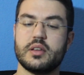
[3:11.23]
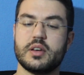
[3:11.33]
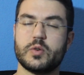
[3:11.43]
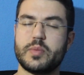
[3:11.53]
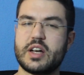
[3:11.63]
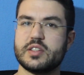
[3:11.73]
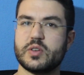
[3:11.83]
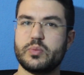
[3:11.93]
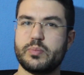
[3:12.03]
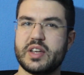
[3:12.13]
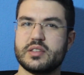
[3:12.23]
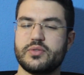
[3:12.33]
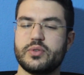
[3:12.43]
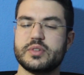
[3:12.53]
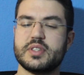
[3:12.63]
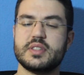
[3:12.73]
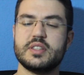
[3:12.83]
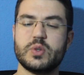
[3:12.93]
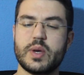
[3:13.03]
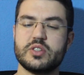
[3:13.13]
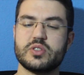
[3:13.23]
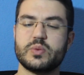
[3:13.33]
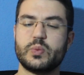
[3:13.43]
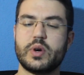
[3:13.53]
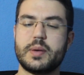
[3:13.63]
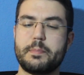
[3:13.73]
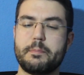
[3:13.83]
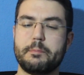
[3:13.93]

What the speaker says: A grammatical metaphor is a situation where